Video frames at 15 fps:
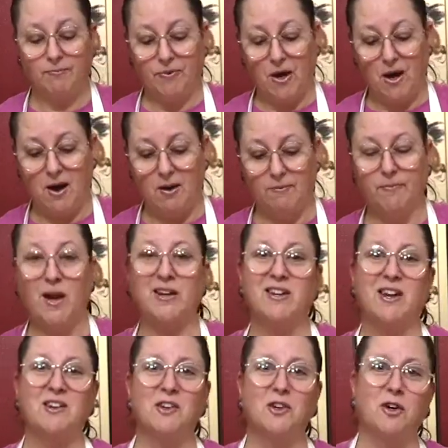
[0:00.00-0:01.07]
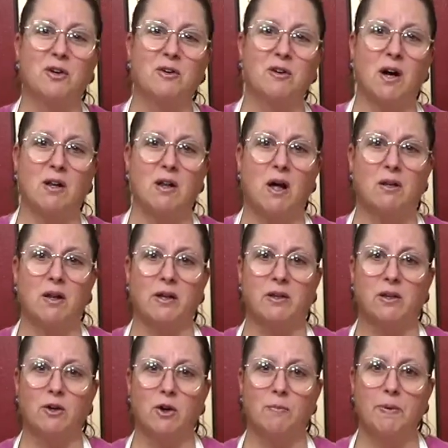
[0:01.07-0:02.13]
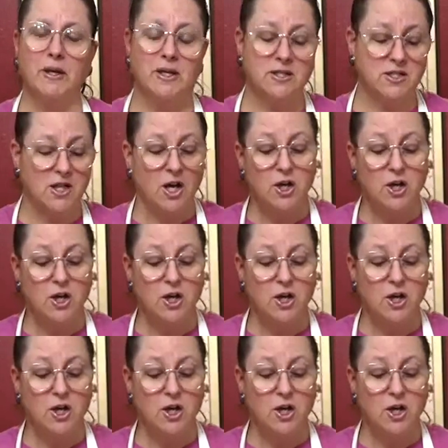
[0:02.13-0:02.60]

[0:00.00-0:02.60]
I tend to cook a lot like the Europeans,